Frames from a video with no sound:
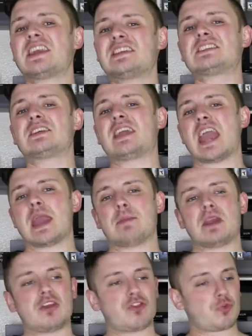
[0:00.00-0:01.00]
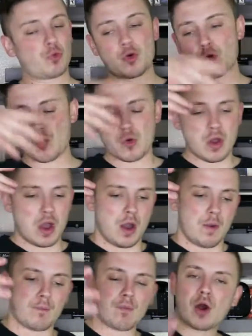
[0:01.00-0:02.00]
into gaming through
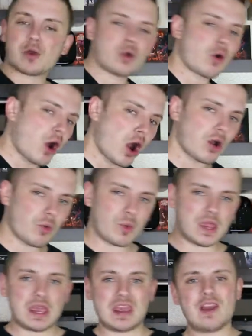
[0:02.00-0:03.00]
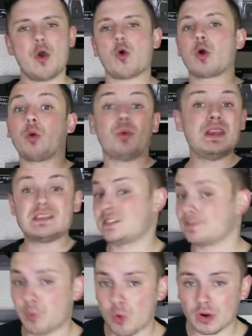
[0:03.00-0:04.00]
Mario Kart Wii or Wii
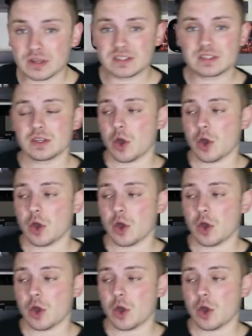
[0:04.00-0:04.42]
Sports